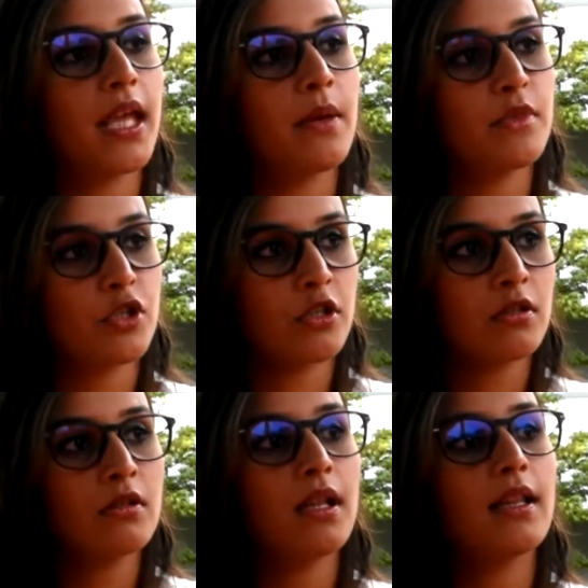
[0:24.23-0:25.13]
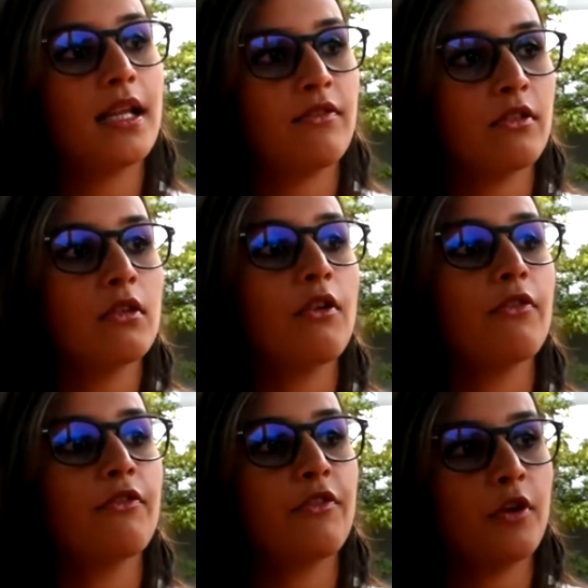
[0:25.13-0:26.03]
the emission level of
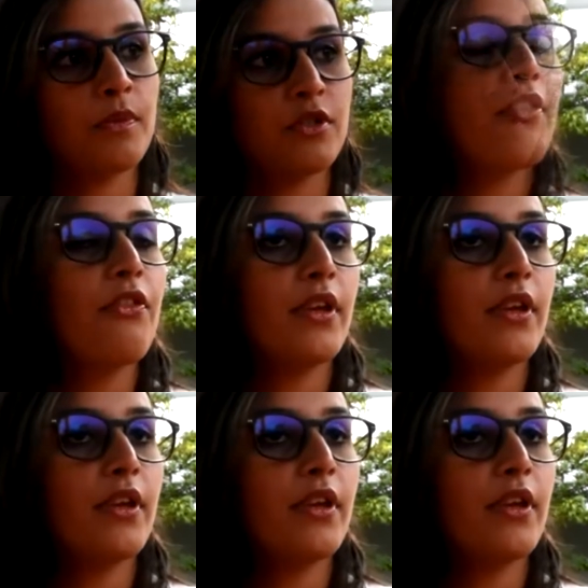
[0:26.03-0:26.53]
farmers.